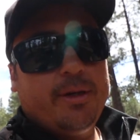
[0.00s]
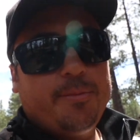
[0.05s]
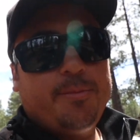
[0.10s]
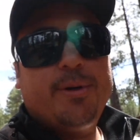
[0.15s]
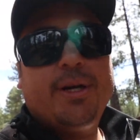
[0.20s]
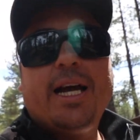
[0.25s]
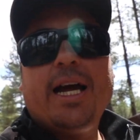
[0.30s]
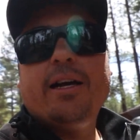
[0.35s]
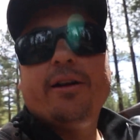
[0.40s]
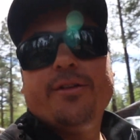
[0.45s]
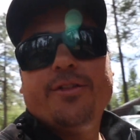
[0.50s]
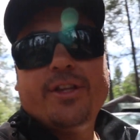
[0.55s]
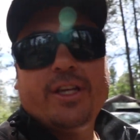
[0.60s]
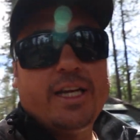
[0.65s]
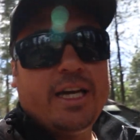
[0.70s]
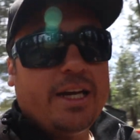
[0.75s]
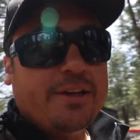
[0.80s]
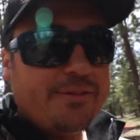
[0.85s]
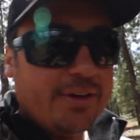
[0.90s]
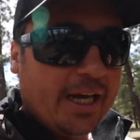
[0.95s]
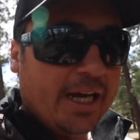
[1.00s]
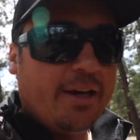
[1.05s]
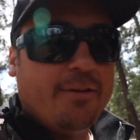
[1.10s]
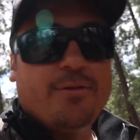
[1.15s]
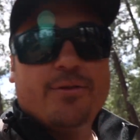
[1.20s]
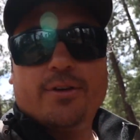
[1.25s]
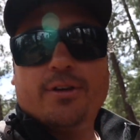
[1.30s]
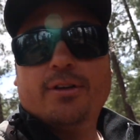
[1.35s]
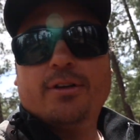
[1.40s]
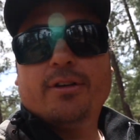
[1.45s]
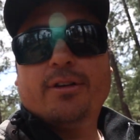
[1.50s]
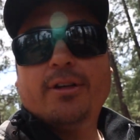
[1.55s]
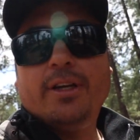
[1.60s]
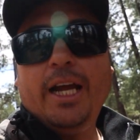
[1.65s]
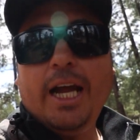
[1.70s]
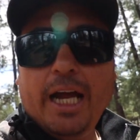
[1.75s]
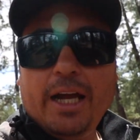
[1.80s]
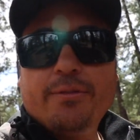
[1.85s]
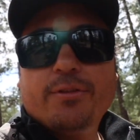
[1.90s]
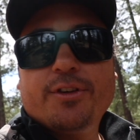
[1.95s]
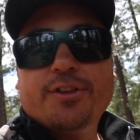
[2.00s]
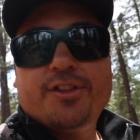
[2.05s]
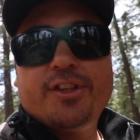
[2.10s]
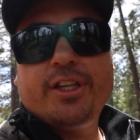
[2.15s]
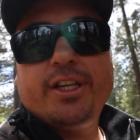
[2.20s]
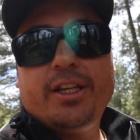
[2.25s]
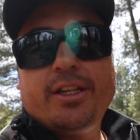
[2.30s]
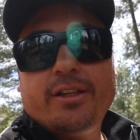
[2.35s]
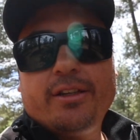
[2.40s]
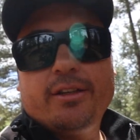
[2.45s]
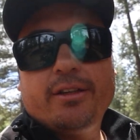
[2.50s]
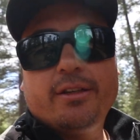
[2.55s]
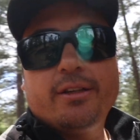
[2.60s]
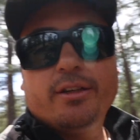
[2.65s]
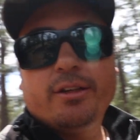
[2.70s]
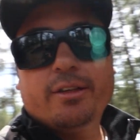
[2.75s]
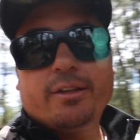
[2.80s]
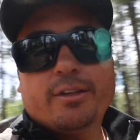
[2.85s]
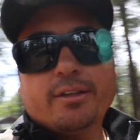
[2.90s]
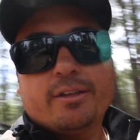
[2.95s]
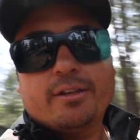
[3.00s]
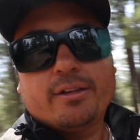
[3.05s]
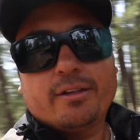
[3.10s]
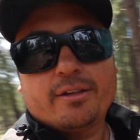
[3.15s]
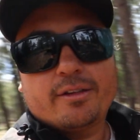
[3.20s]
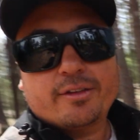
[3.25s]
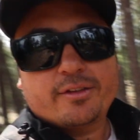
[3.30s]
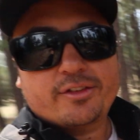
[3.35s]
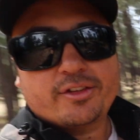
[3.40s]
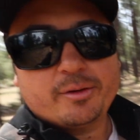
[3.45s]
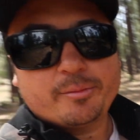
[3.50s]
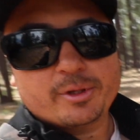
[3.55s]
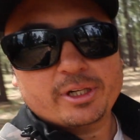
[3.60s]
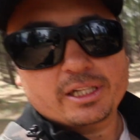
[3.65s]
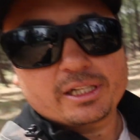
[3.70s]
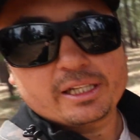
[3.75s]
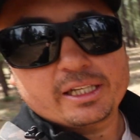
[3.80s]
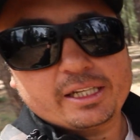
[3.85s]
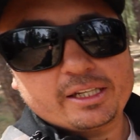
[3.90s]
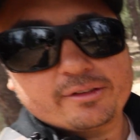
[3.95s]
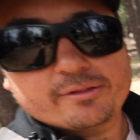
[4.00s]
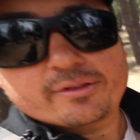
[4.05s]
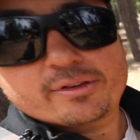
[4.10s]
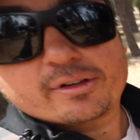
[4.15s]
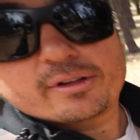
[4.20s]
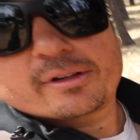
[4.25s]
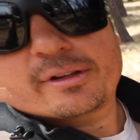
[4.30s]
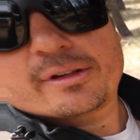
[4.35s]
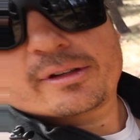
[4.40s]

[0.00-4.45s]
But I don't think I've ever seen somebody leave